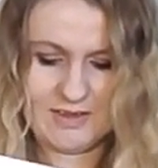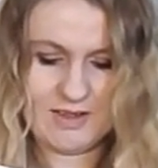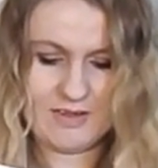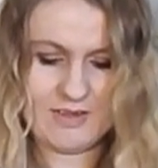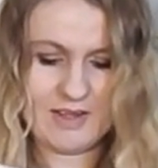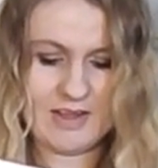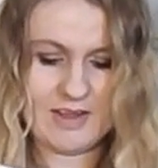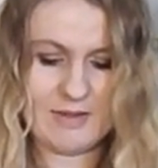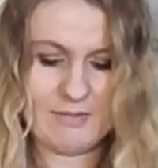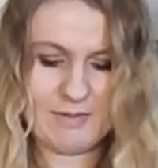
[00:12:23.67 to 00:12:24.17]

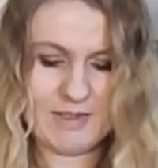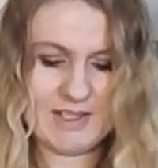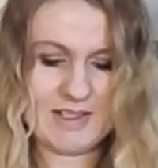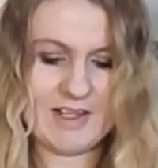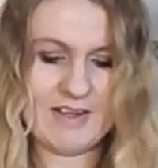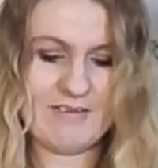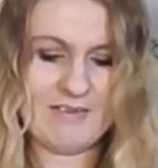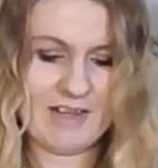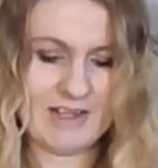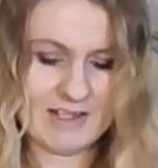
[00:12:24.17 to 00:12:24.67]
Okay, let me
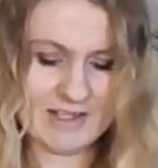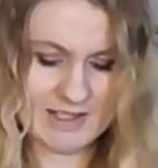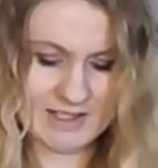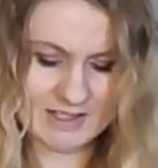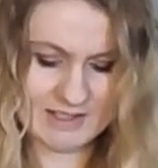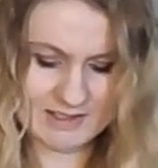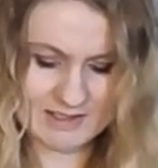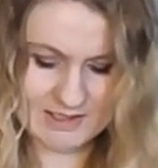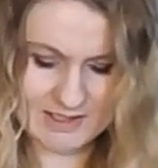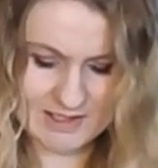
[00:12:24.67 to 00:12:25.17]
see if I can
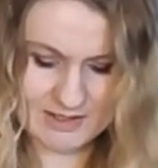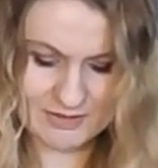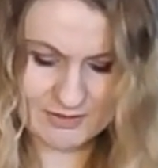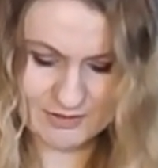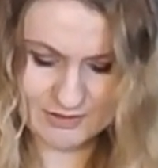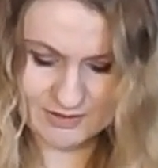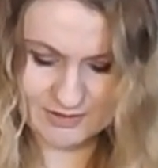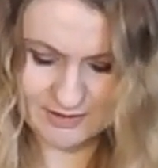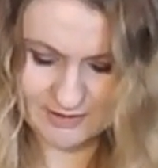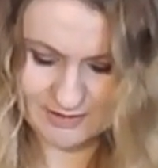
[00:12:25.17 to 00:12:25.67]
get it together.
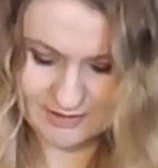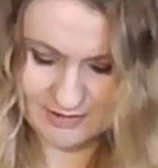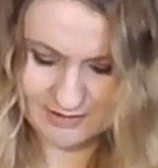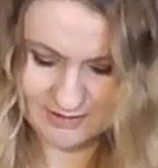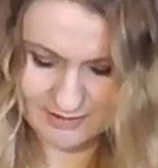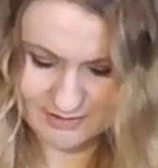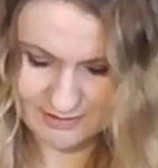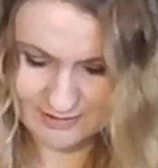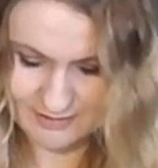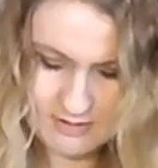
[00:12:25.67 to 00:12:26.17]

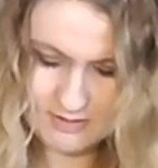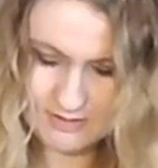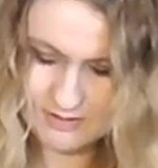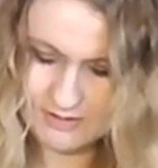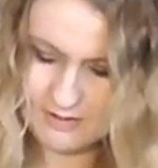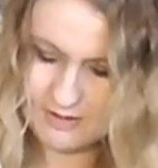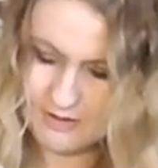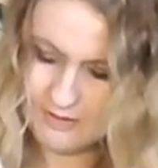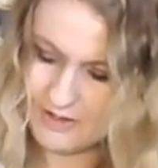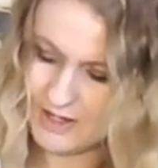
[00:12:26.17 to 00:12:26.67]

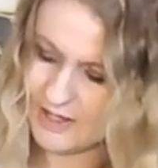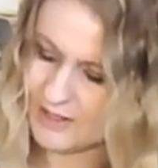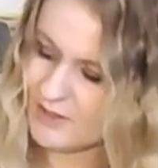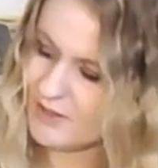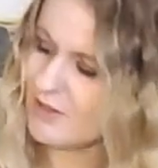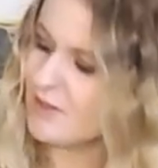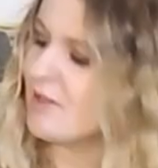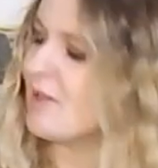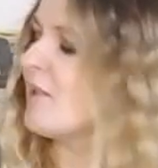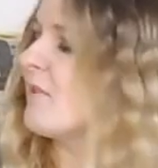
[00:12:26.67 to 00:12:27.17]
Okay,
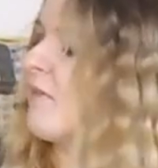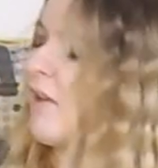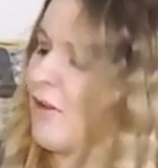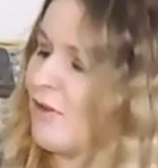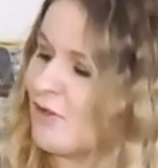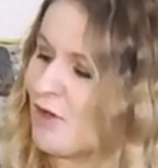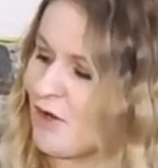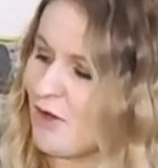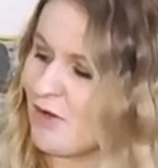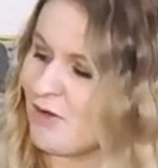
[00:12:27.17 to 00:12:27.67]
so this
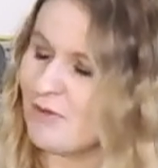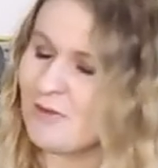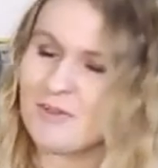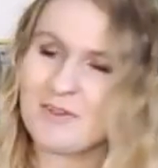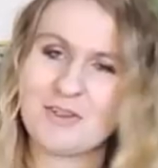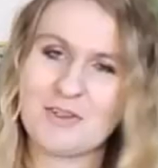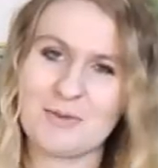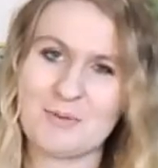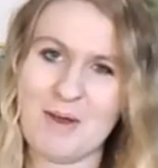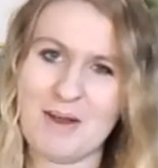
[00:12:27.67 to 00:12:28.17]
Velcro
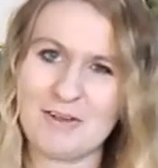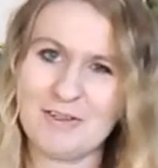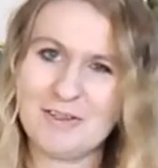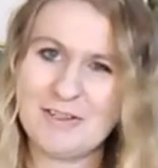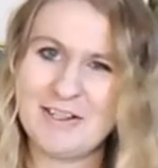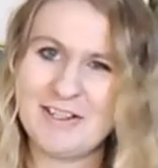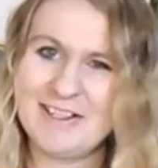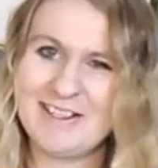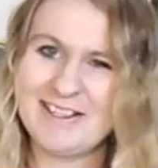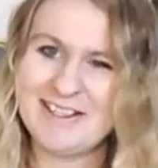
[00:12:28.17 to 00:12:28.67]
swaddle.
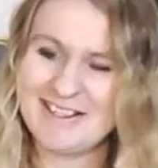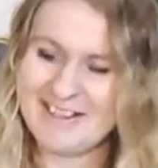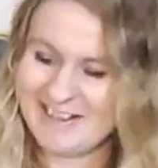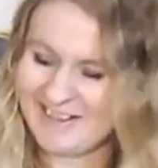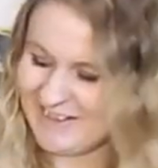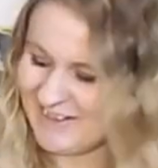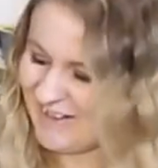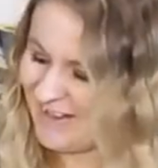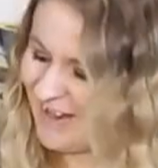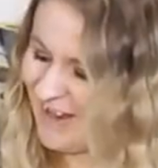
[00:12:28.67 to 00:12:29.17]

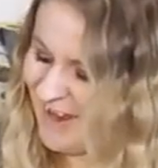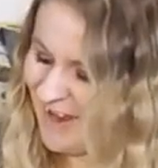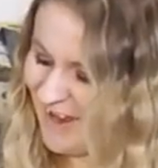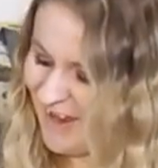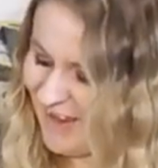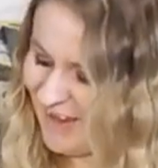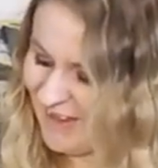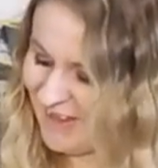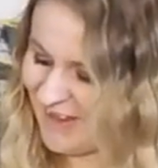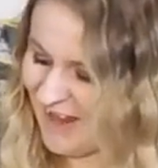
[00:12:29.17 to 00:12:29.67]

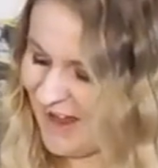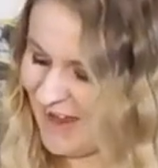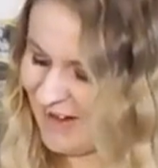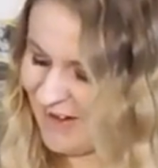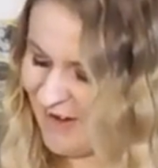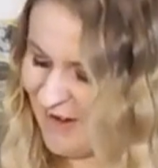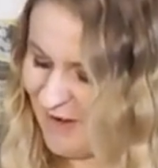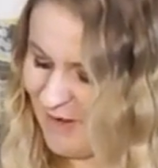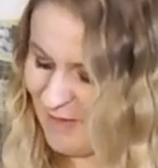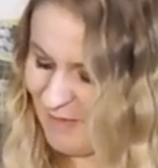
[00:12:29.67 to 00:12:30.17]

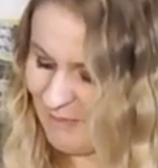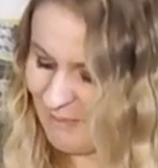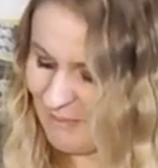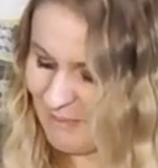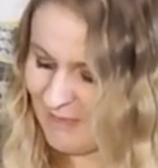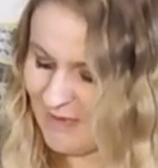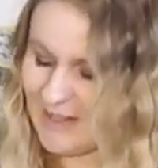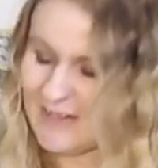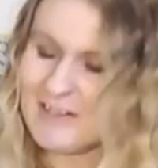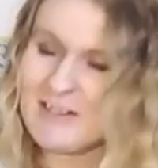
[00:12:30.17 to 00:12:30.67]
that um,
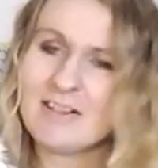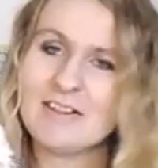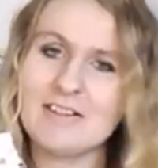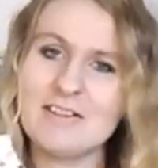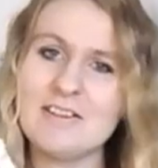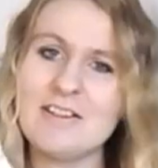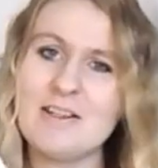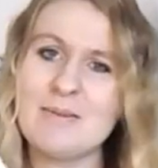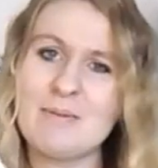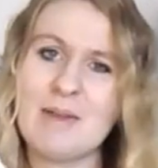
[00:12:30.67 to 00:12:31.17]
it's
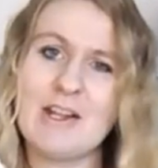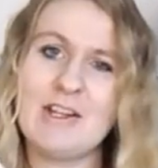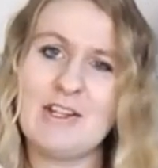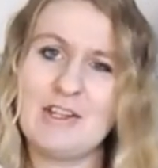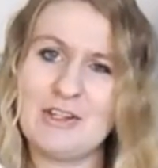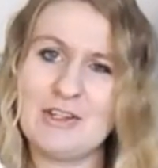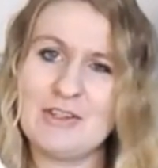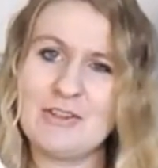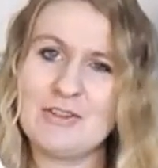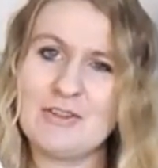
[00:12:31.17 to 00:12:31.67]
clearly been
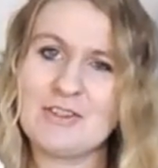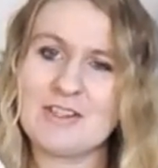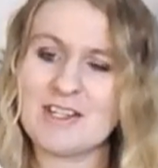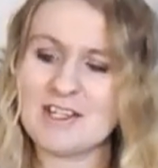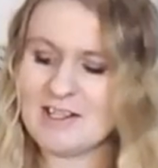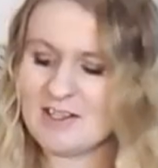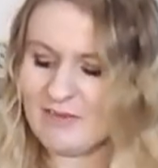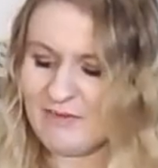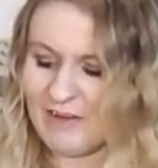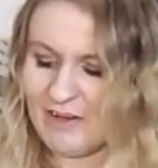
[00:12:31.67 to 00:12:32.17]
used.
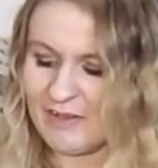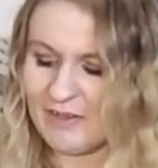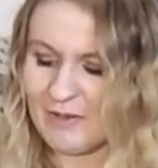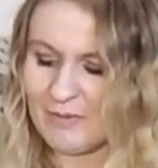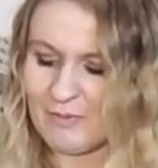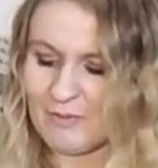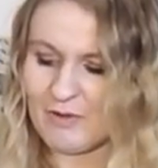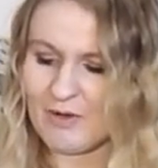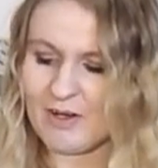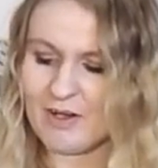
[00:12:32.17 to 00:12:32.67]
It's fairly
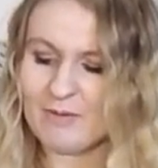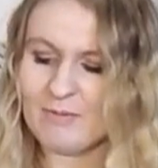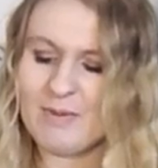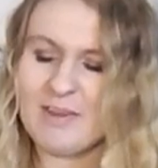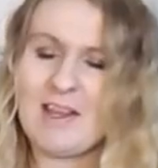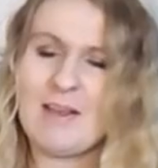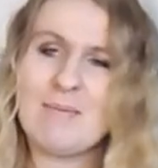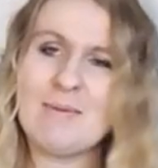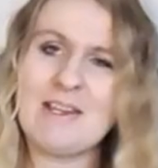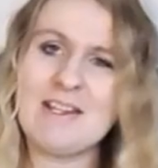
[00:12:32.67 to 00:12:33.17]
worn. With
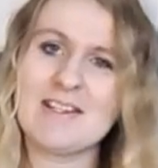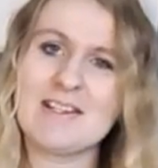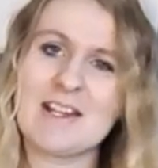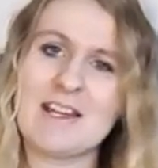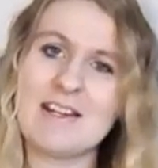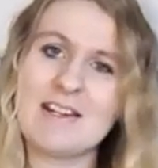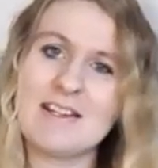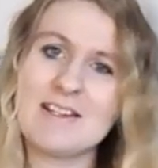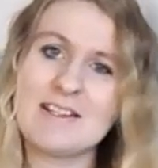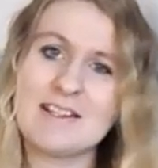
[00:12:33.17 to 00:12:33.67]
that being
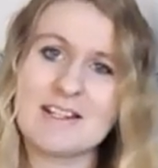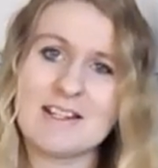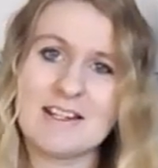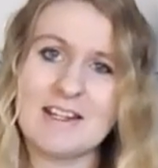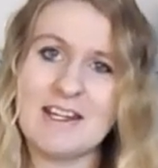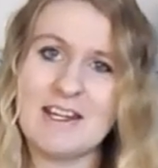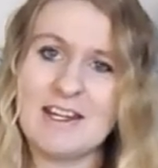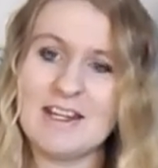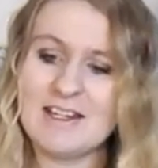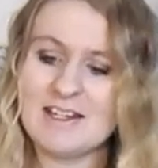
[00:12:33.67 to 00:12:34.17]
said, it's
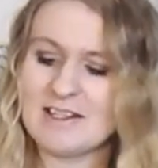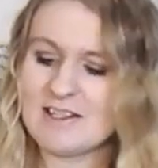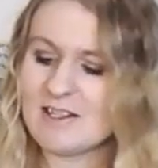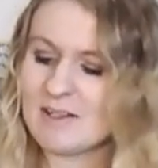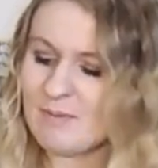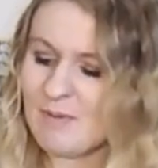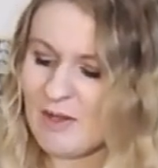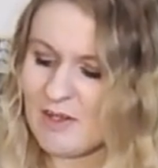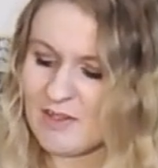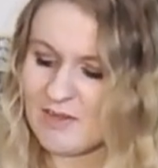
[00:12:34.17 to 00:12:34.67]
clean. It
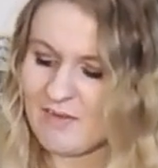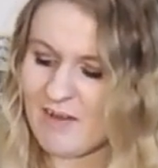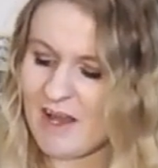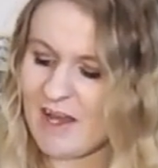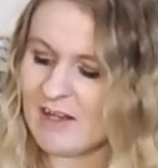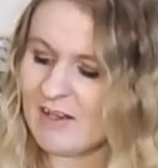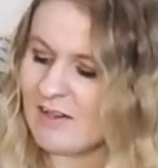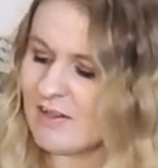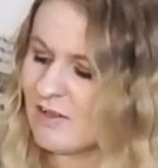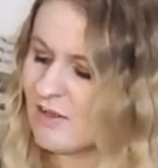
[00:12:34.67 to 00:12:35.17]
smells
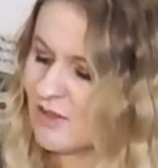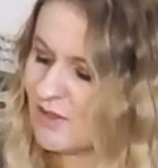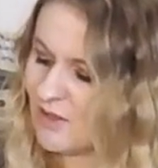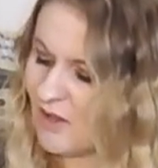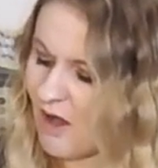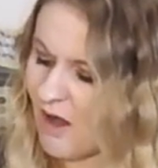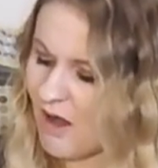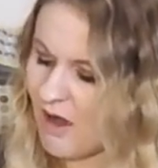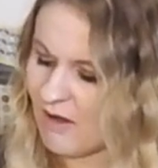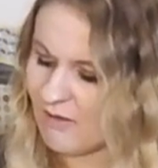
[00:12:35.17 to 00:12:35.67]
fine. It's
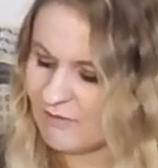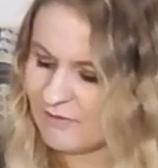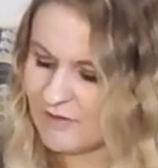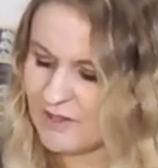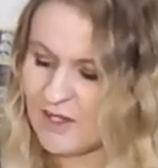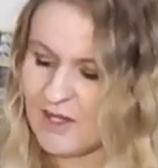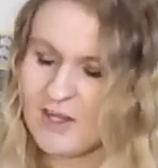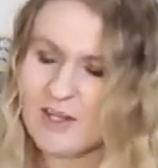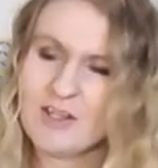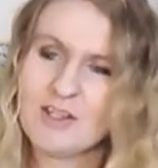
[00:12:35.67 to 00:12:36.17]
soft.
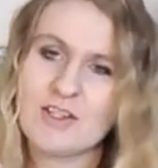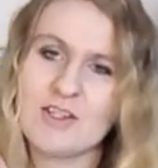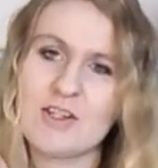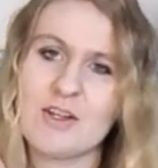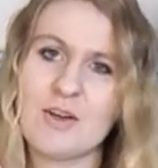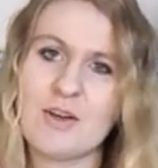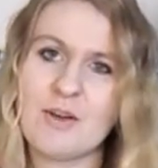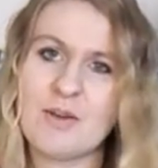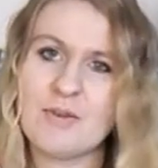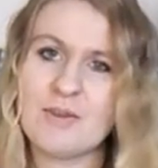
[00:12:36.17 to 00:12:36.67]

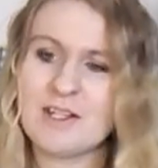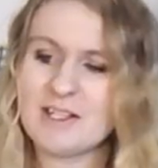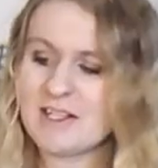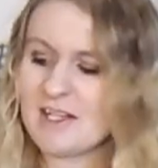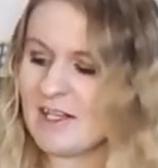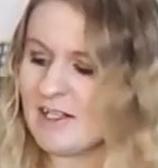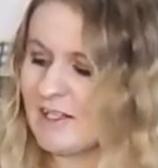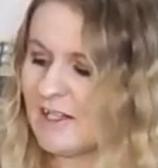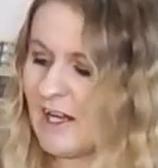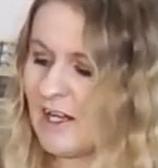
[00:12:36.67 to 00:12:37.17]
So this
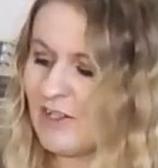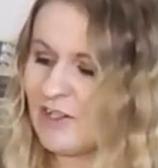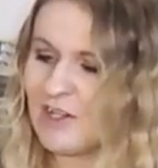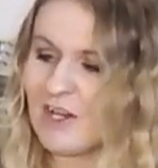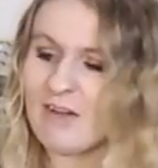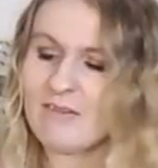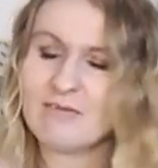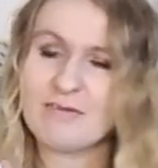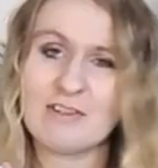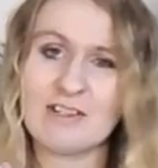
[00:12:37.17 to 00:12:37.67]
I snatched
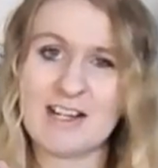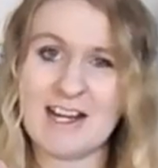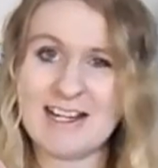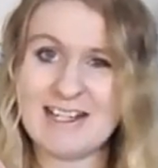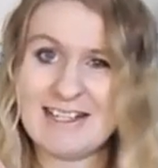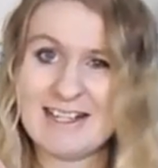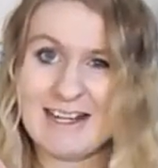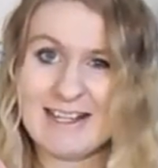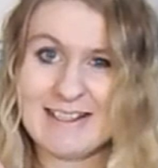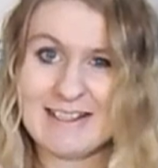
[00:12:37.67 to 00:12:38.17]
up for
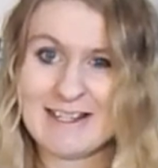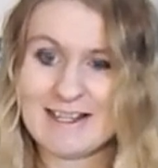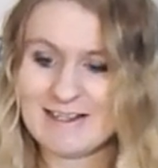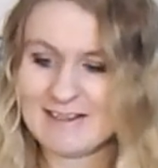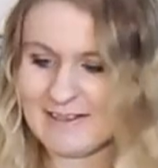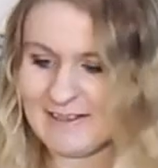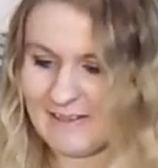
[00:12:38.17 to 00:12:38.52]
99 cents.